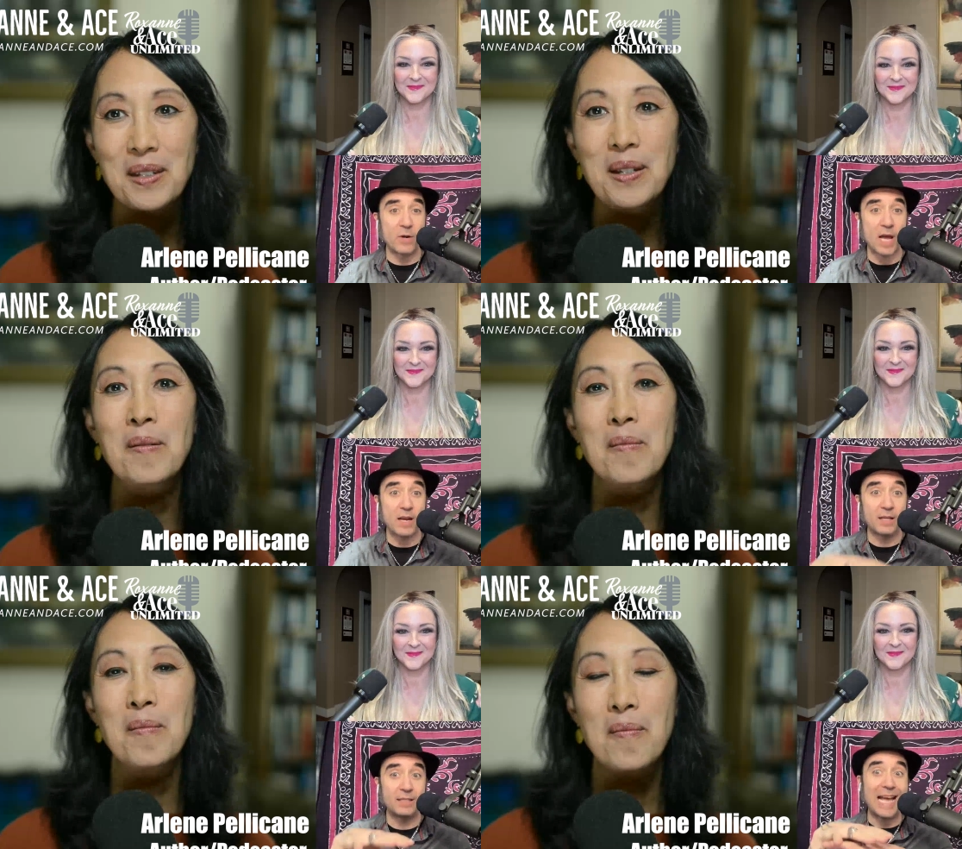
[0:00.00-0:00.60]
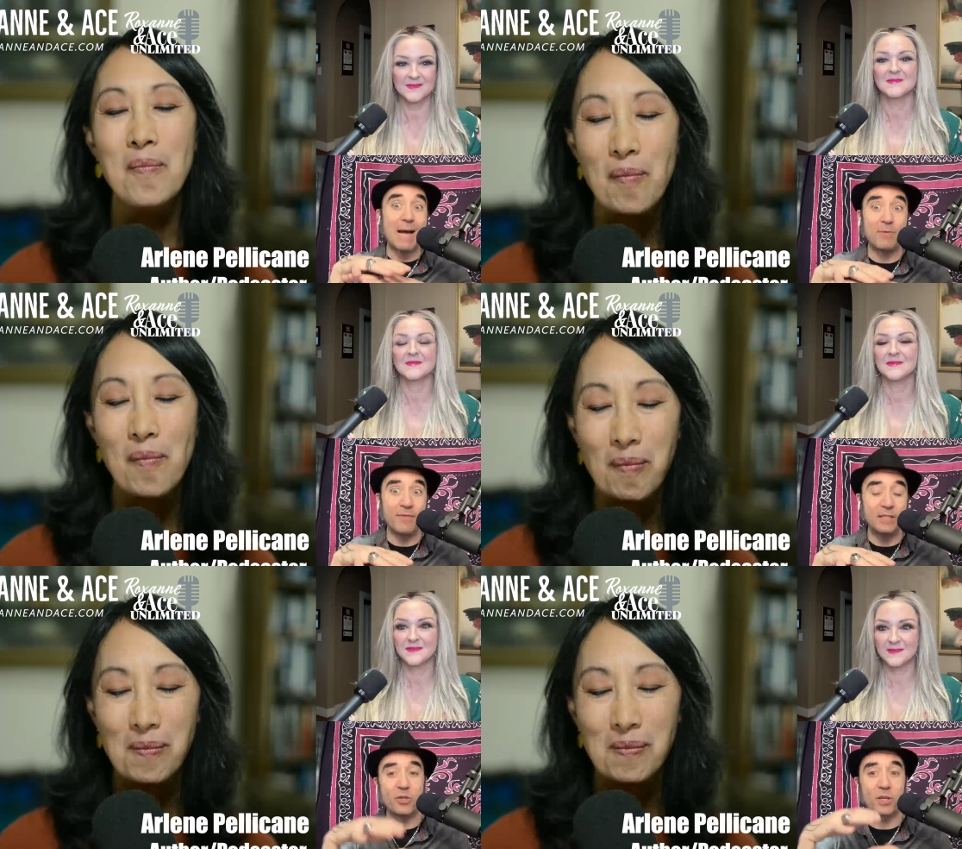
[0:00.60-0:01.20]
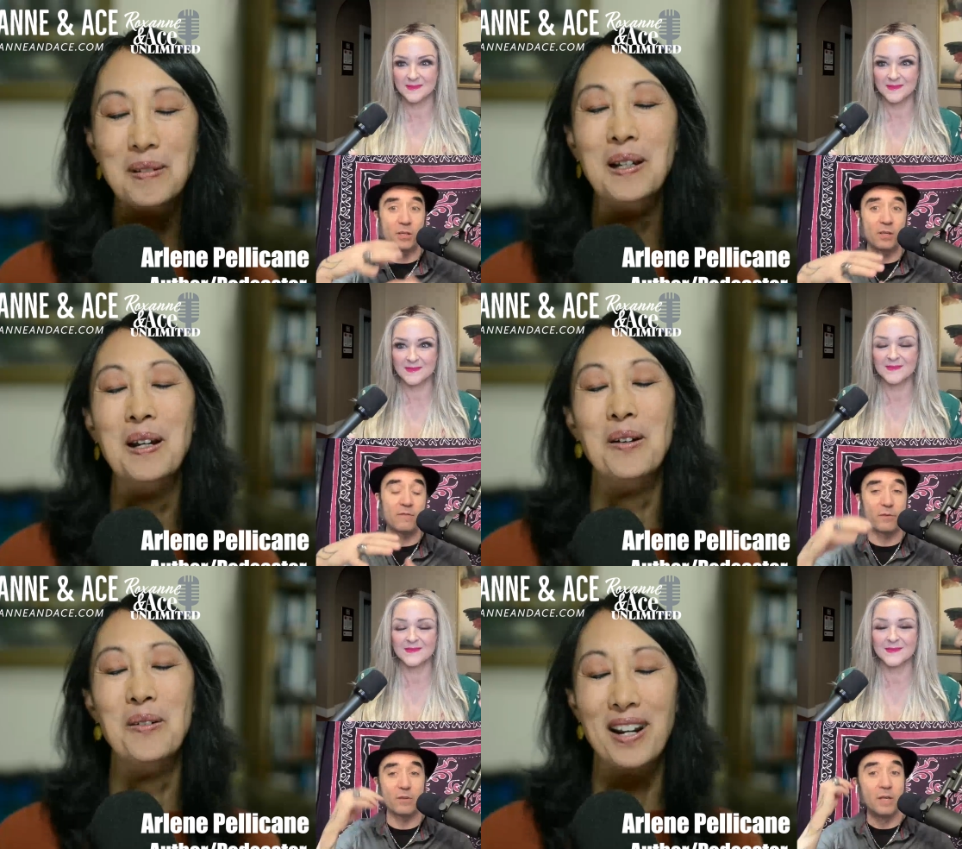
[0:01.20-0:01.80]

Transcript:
Speaker 1: They're not on top of each other for,